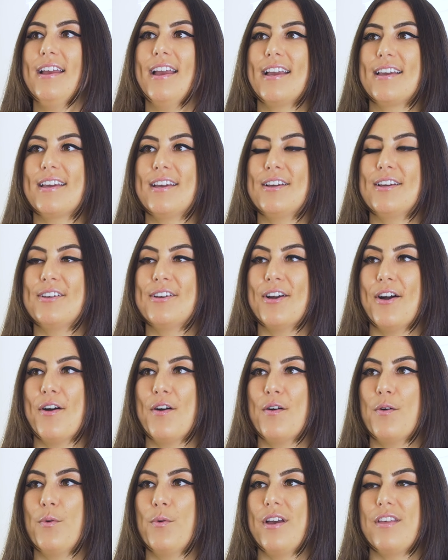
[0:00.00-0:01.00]
it can
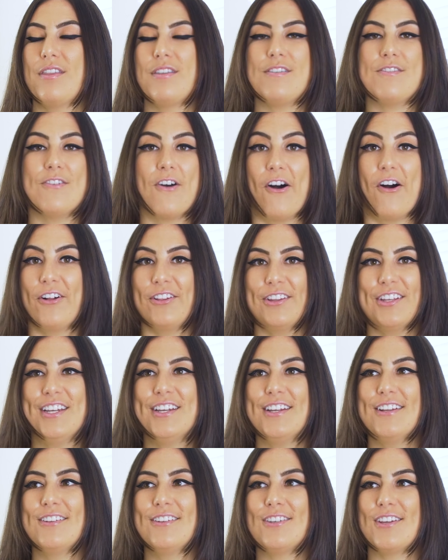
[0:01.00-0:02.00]
go with
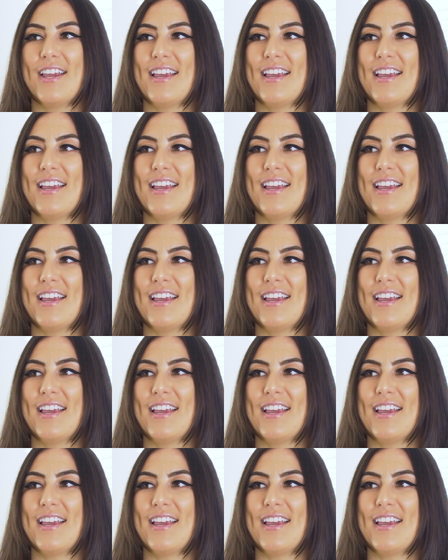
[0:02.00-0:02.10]
knowledge,